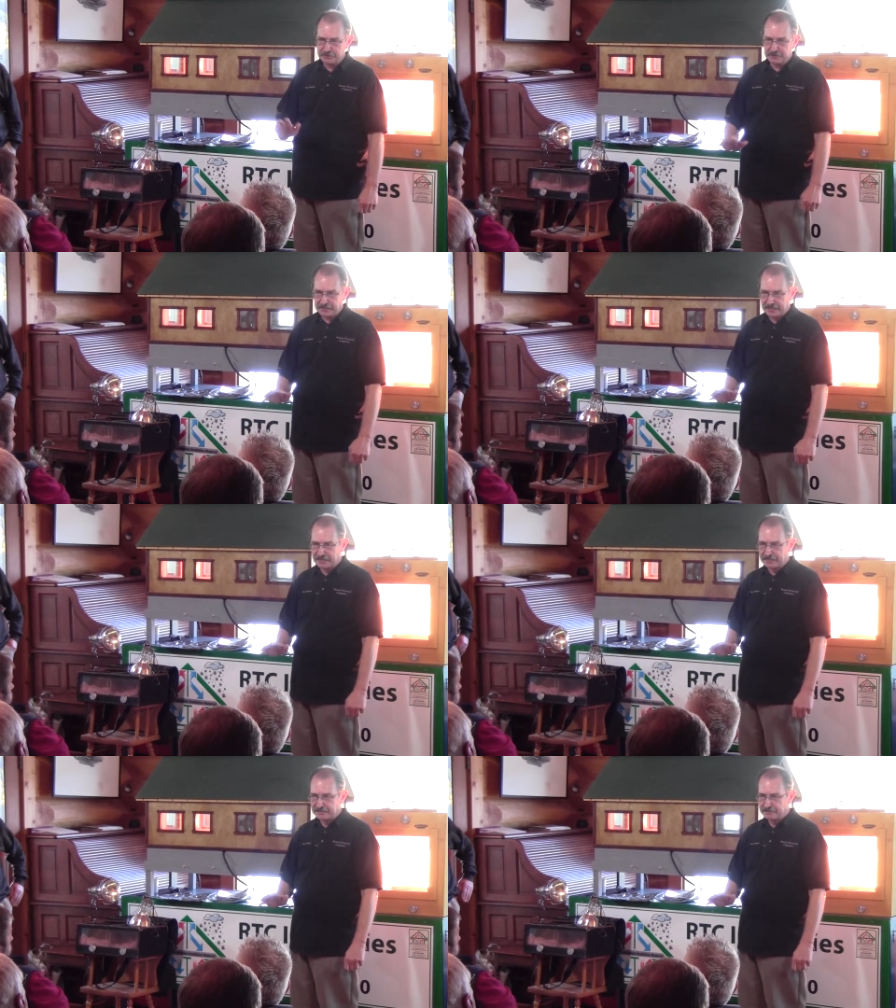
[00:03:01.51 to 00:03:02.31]
it in the
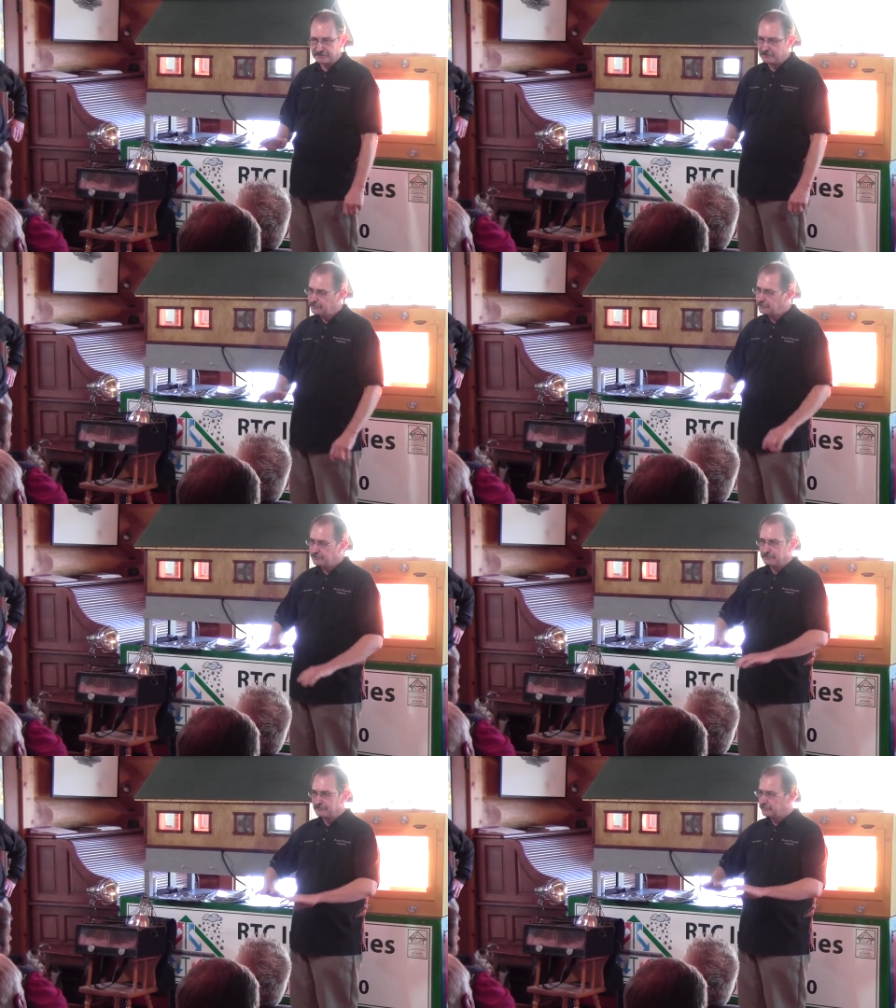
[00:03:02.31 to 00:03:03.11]
attic,
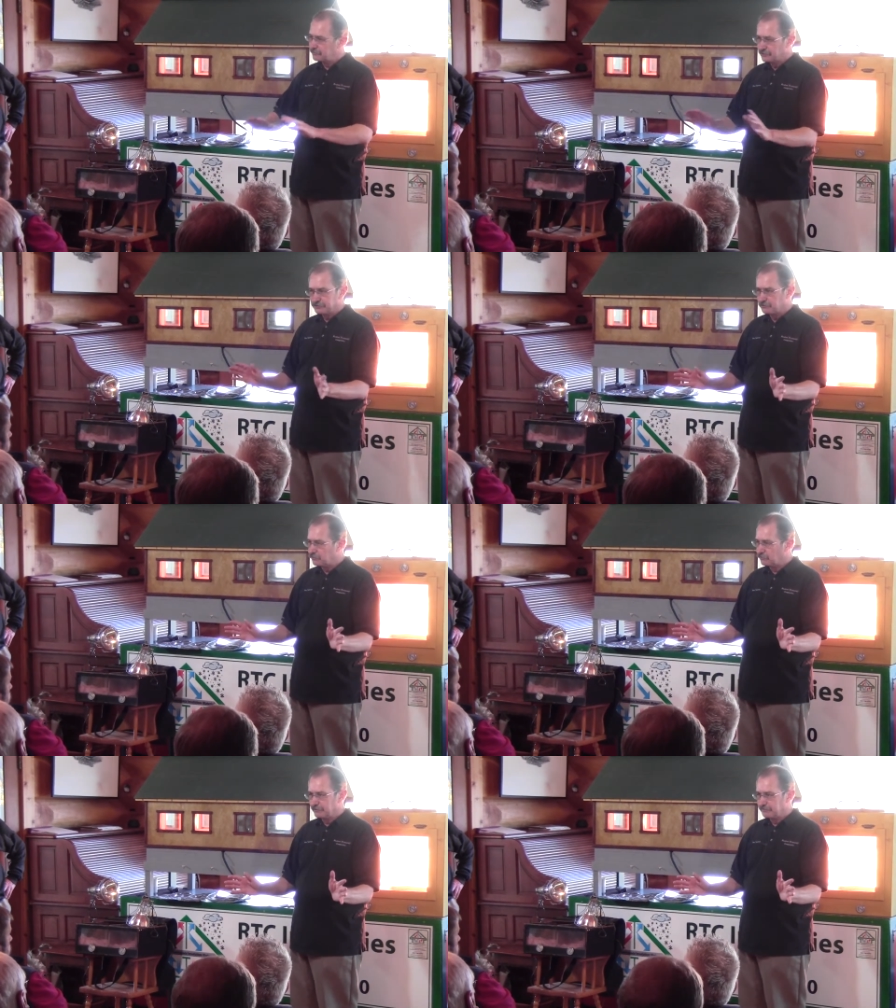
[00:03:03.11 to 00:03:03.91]
you
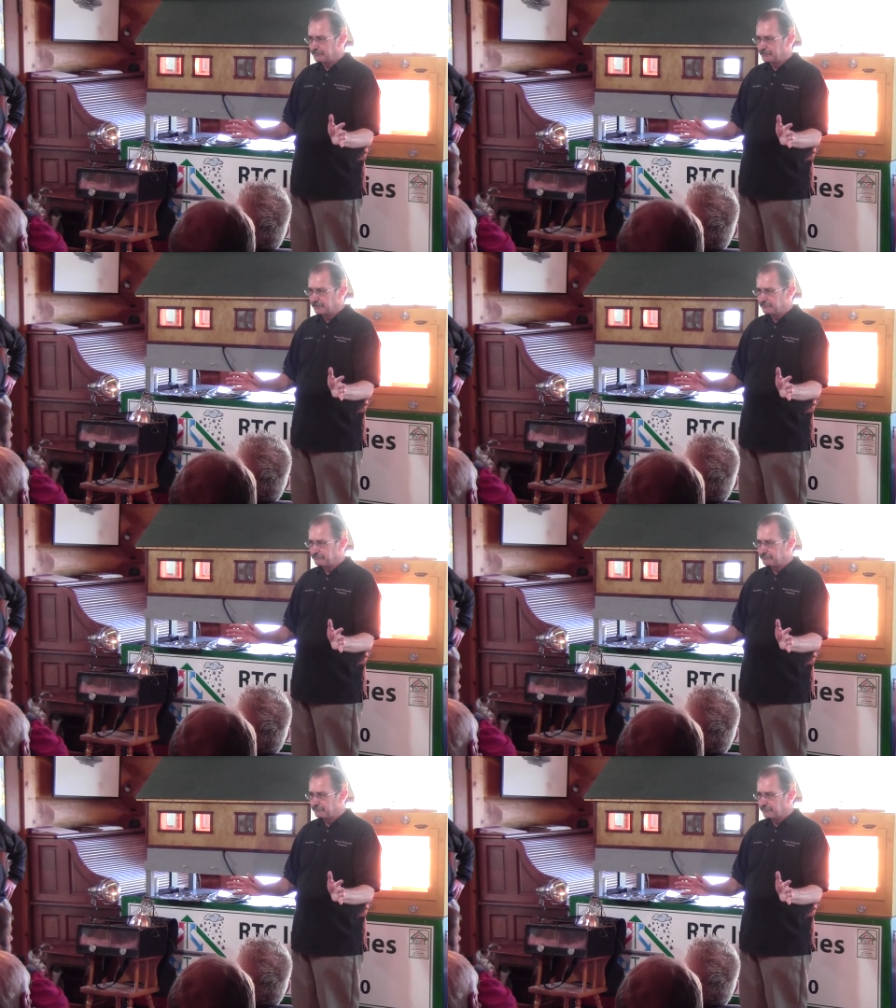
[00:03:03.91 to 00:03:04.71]
control everything.
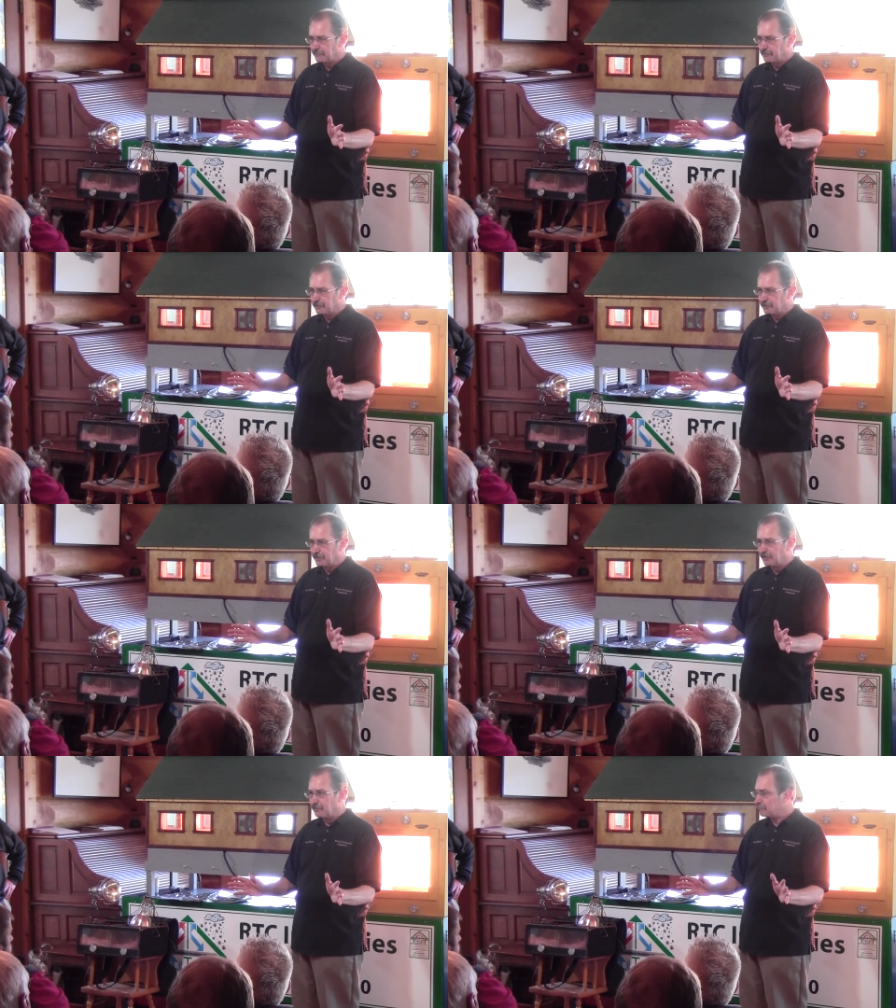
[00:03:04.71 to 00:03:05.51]

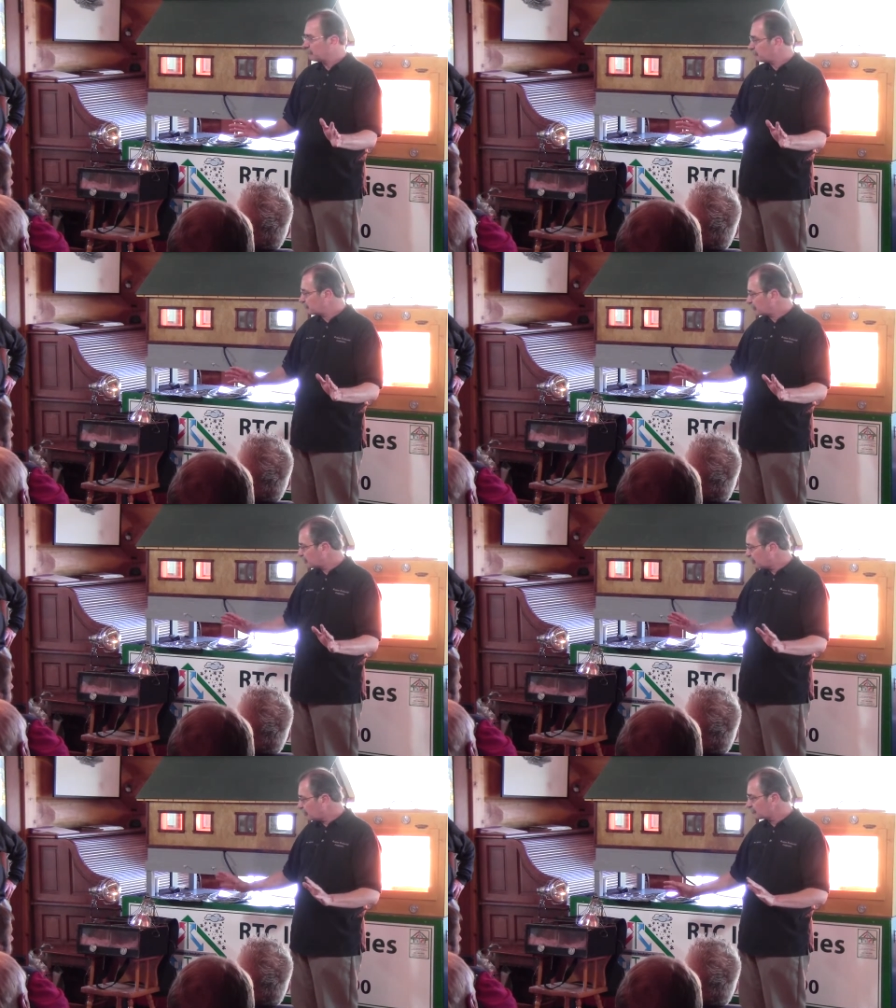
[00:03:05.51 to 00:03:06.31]
Now,
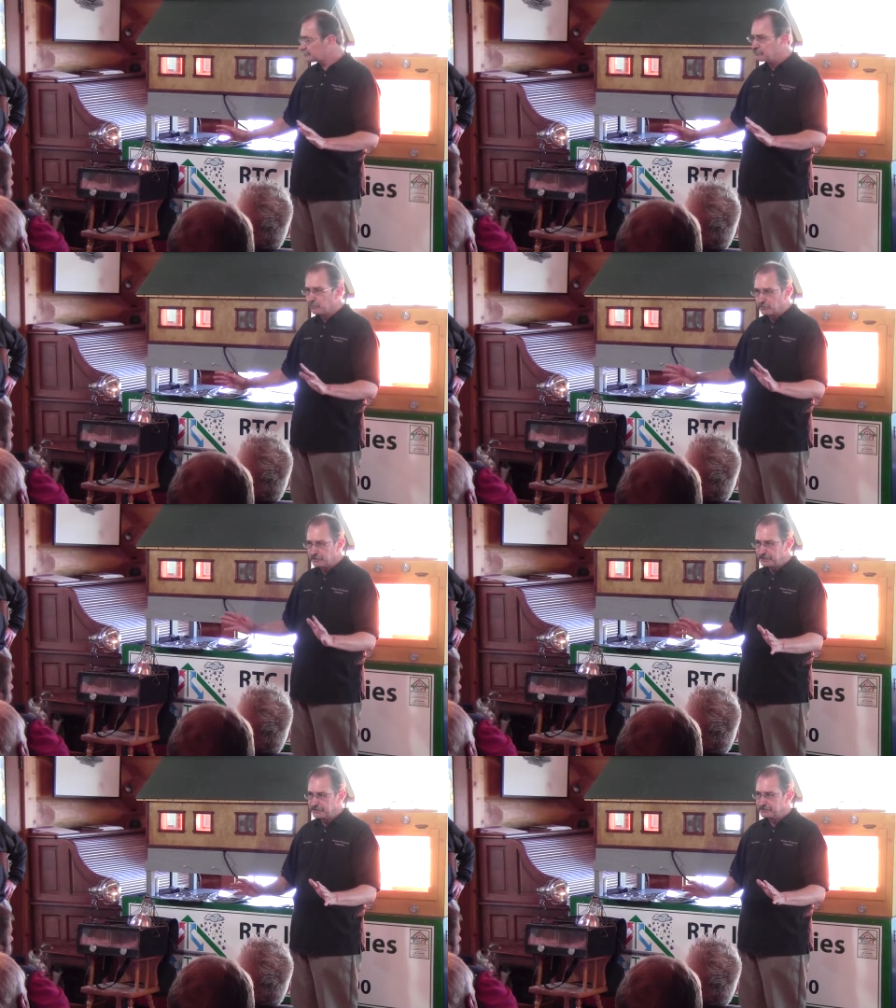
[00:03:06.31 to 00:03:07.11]
because it
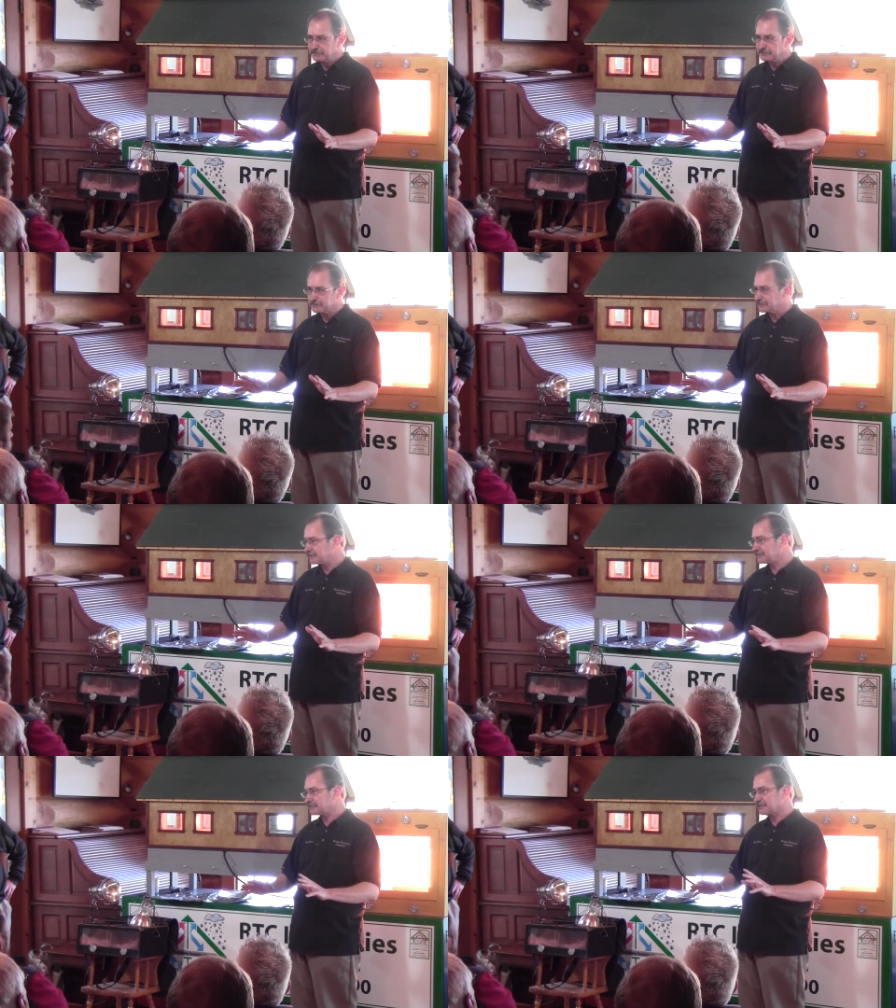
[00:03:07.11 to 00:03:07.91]
breathes,
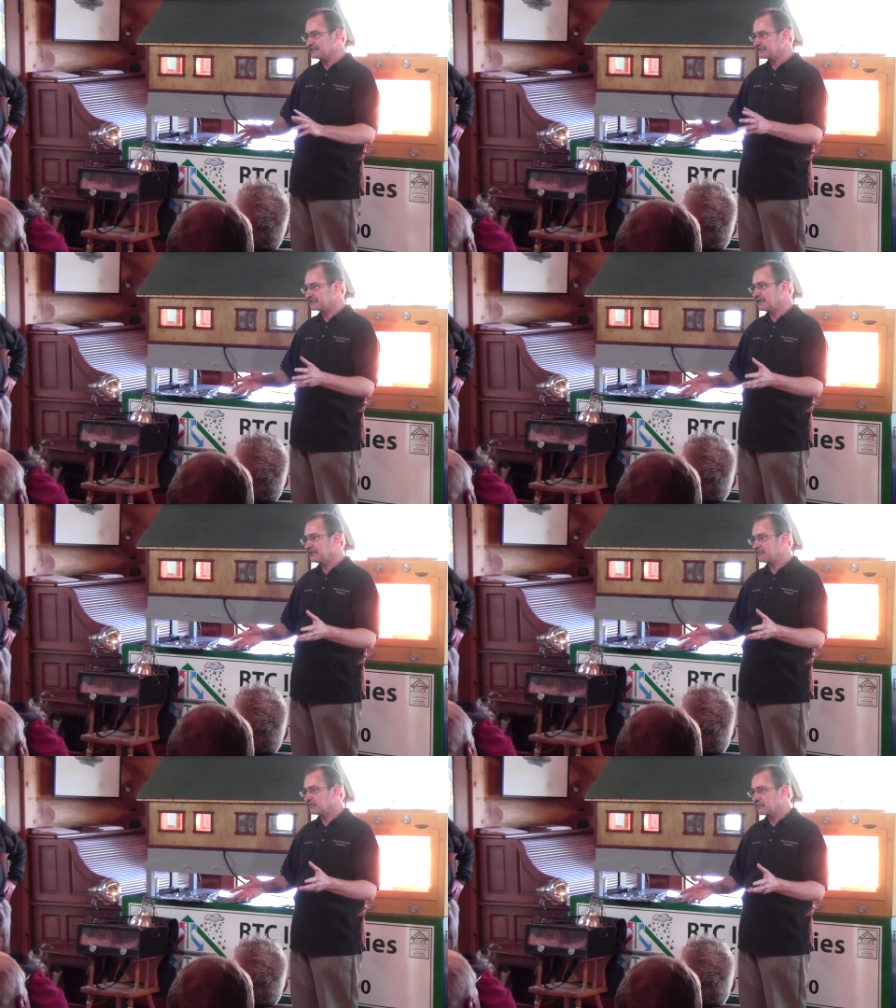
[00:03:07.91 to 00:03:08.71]
it's, it's
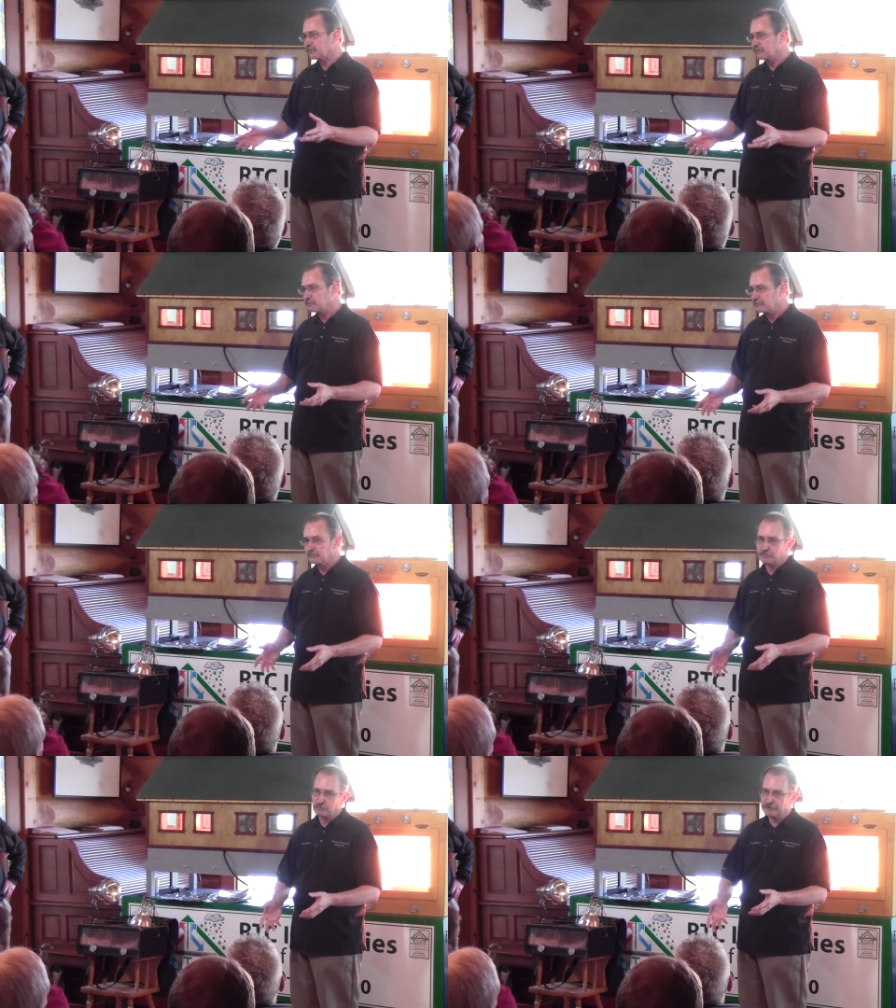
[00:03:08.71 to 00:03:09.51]
not where we,
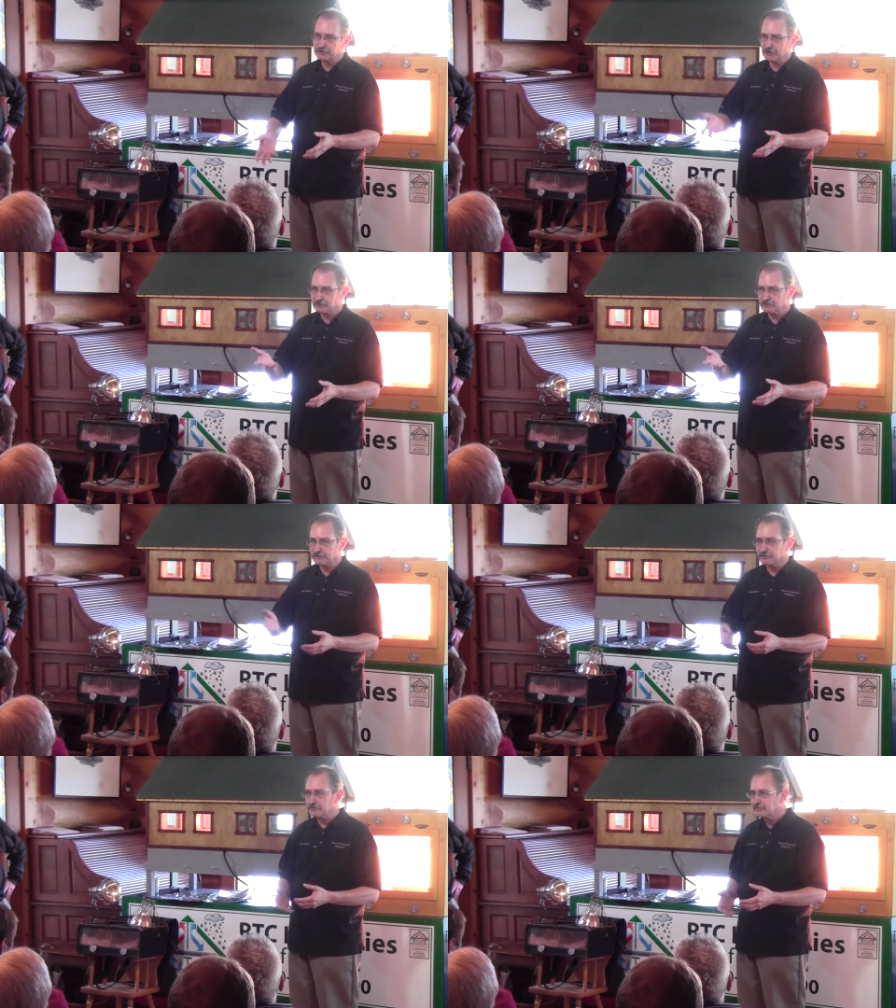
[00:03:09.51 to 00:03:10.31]
we talked
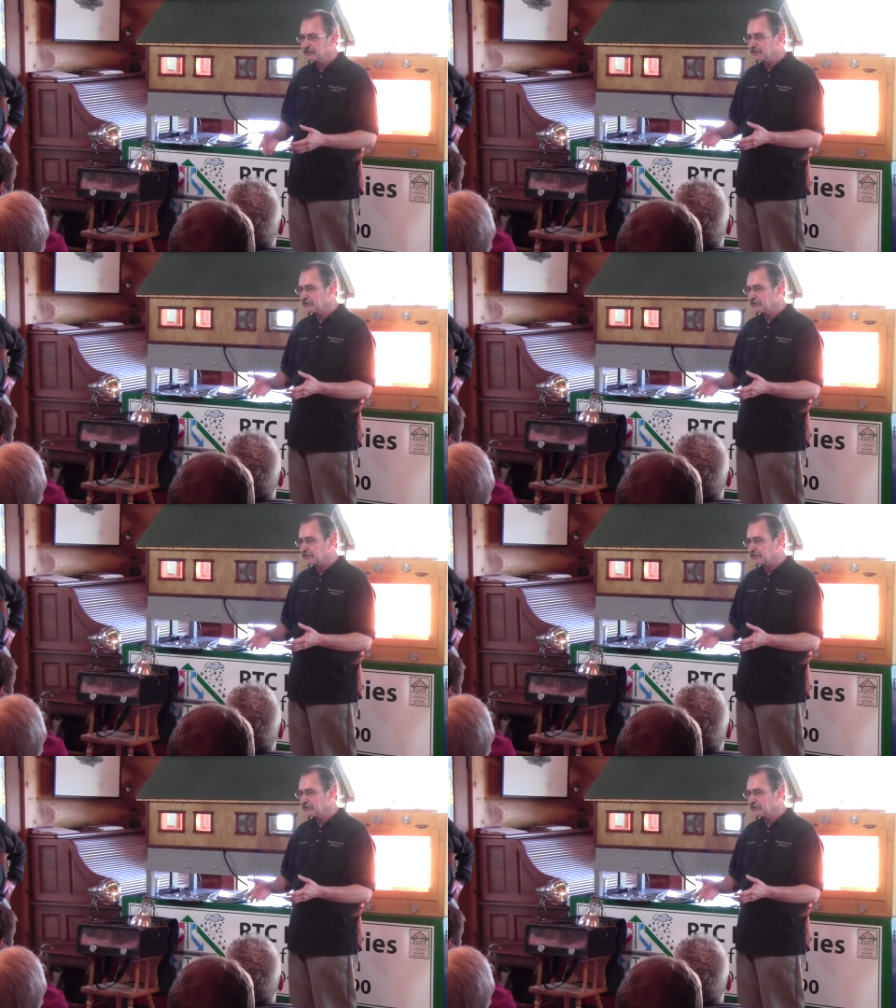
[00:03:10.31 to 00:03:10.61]
earlier